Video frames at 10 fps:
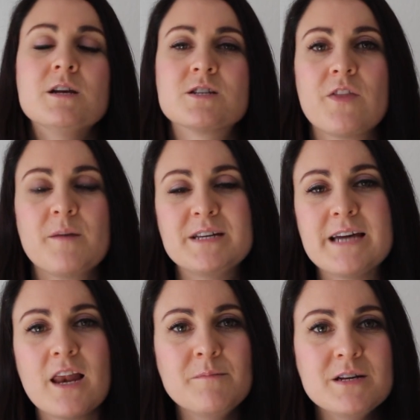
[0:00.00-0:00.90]
So they'd be
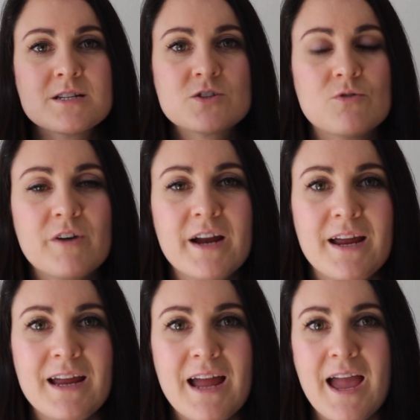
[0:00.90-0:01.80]
telling me a
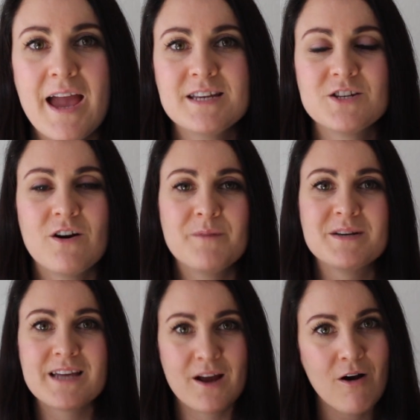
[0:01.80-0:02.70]
story and, you know, I'd
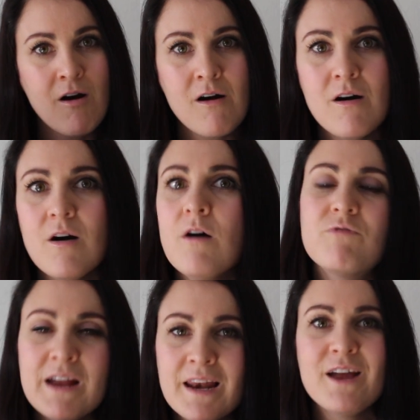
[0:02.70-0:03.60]
be saying, oh,
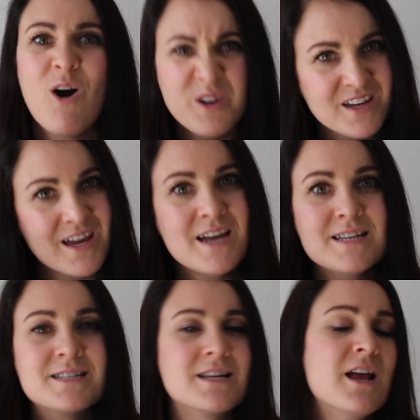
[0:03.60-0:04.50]
really? Oh,
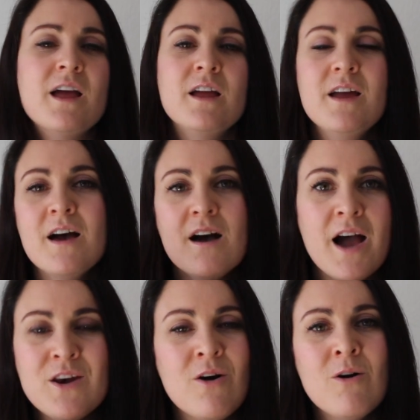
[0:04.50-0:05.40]
yes. Yeah,
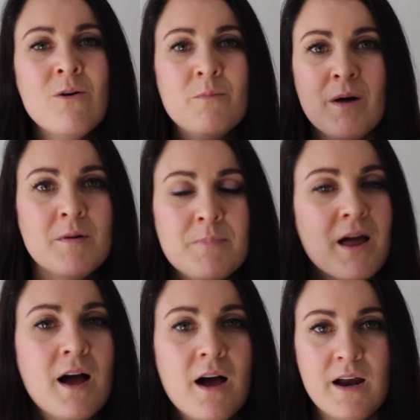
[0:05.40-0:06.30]
I know, blah, blah,
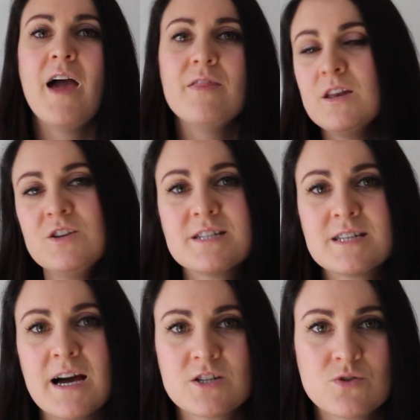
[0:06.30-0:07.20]
blah. And then you'd
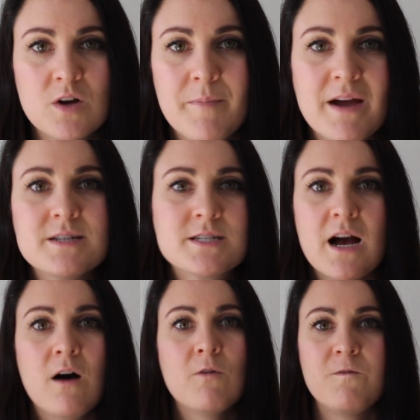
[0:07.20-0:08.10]
start to talk about
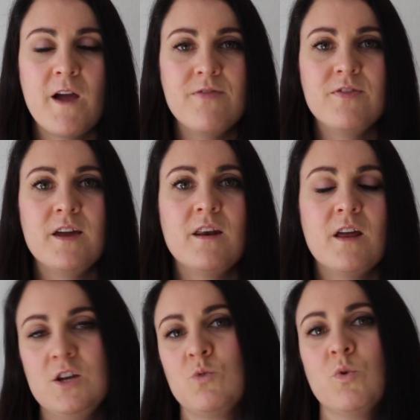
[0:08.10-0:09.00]
yourself and
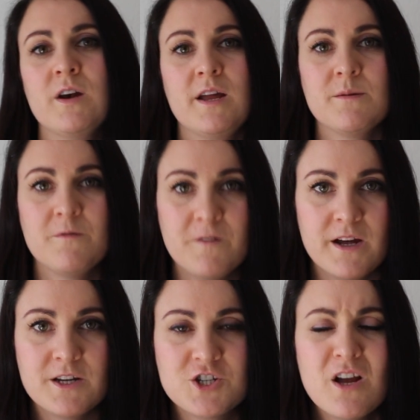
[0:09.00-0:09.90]
then you wouldn't let them
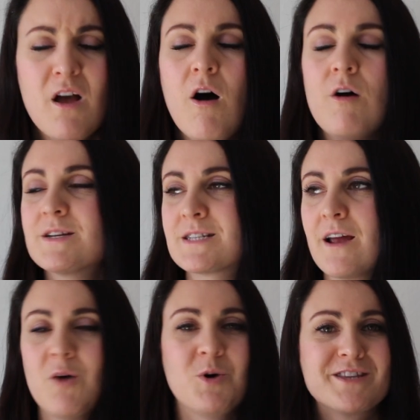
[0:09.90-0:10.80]
finish. Honestly,
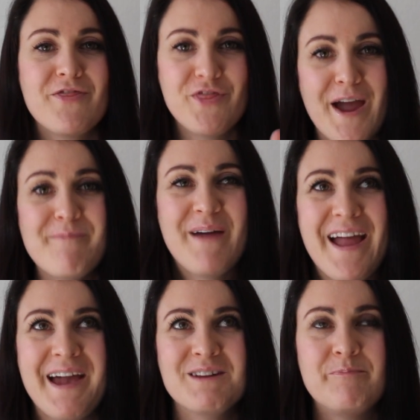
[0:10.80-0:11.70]
I wasn't that
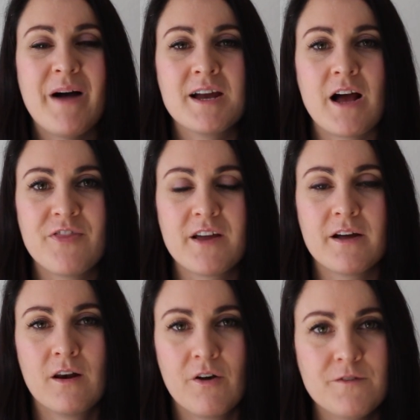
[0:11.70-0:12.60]
bad, but I think
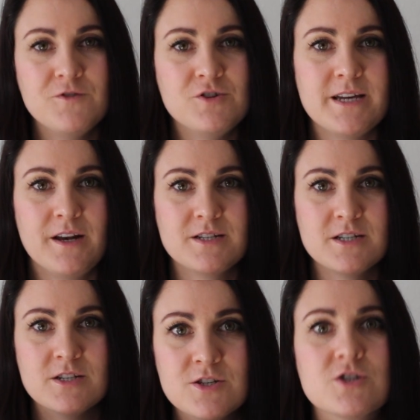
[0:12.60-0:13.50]
a lot of New
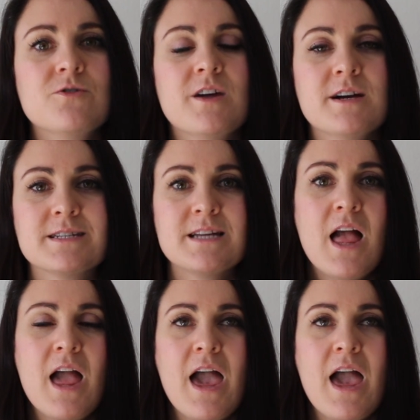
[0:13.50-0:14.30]
Zealanders do this.